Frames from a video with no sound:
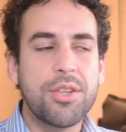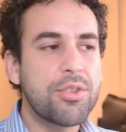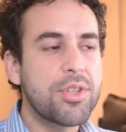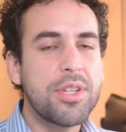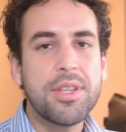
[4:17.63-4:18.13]

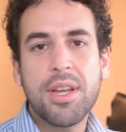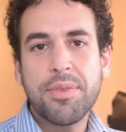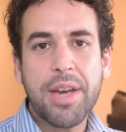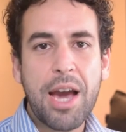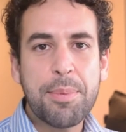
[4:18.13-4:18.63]
Usually
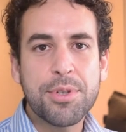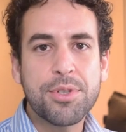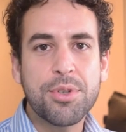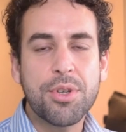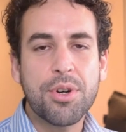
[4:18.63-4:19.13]
nothing happens
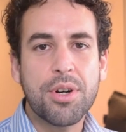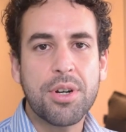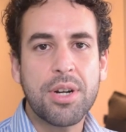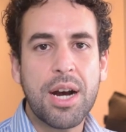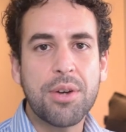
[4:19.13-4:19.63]
to
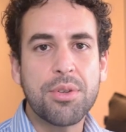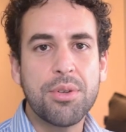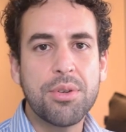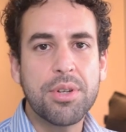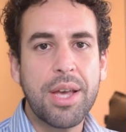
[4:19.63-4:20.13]
your
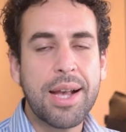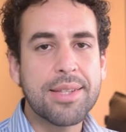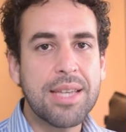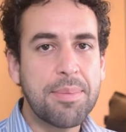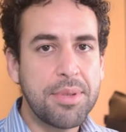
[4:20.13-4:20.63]
Outlook
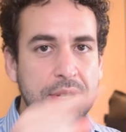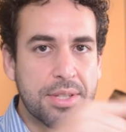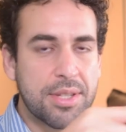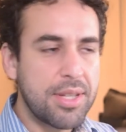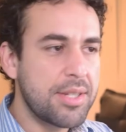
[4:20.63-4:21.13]
except
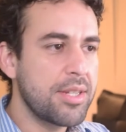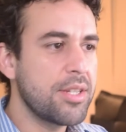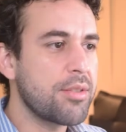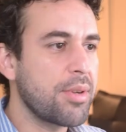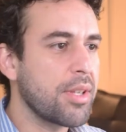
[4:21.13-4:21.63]
this. Let's see the screen.